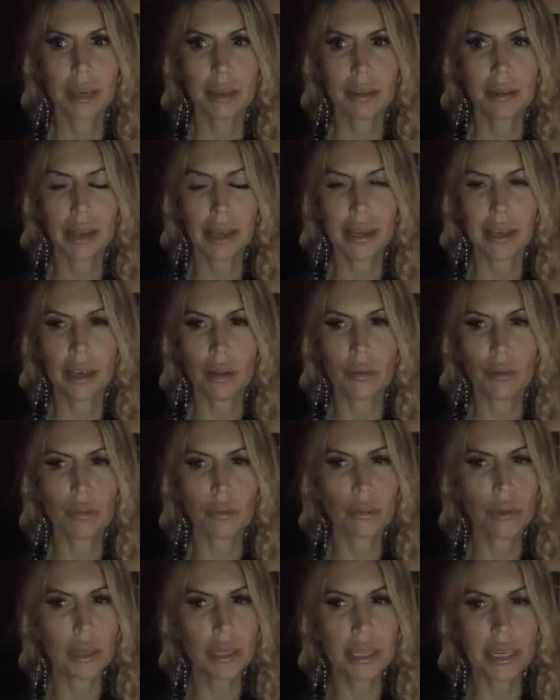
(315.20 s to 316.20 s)
like
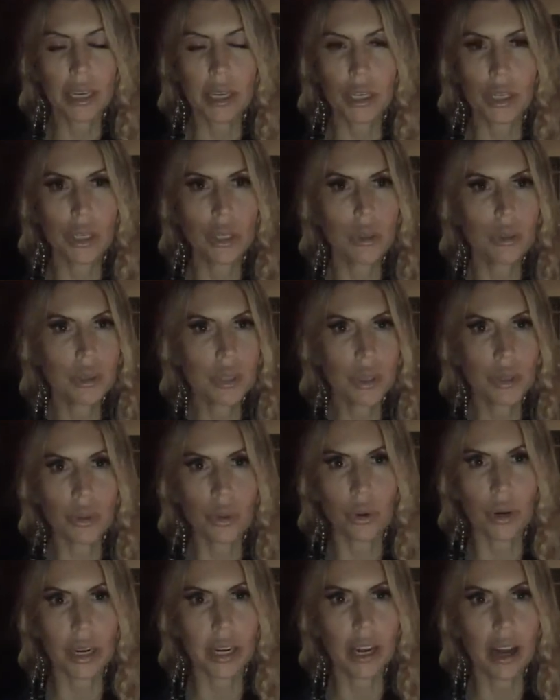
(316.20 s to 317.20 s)
really
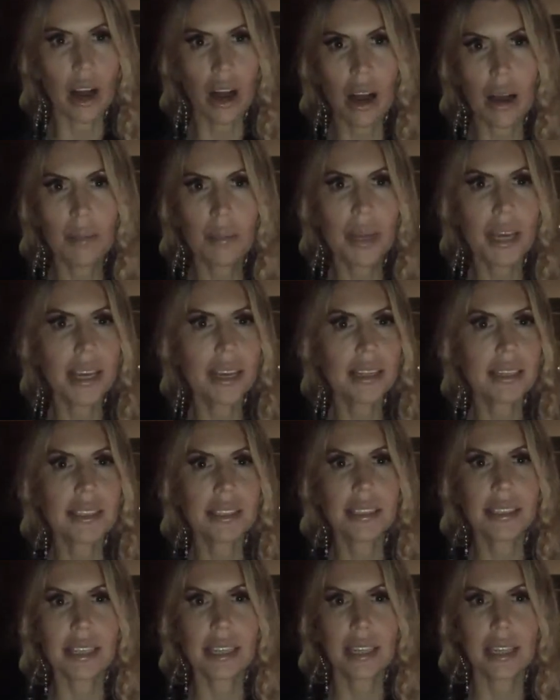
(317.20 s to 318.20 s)
accusatory
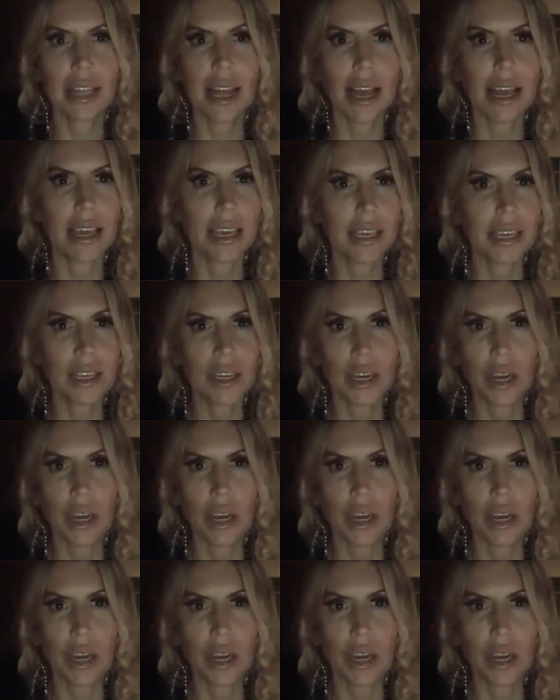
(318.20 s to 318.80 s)
comments and like,